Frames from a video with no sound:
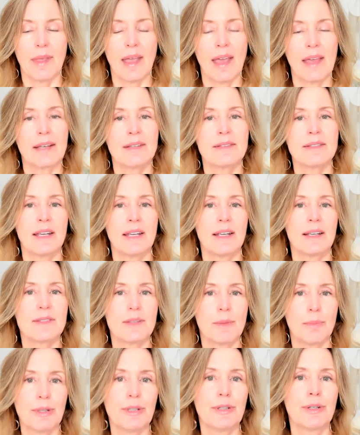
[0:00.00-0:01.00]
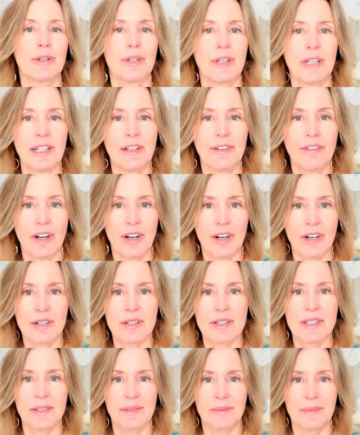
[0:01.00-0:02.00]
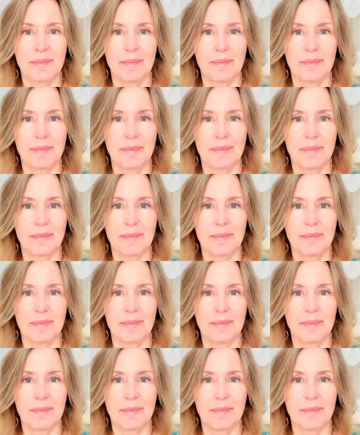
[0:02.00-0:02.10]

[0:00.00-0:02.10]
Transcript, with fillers: and it takes a purity of heart.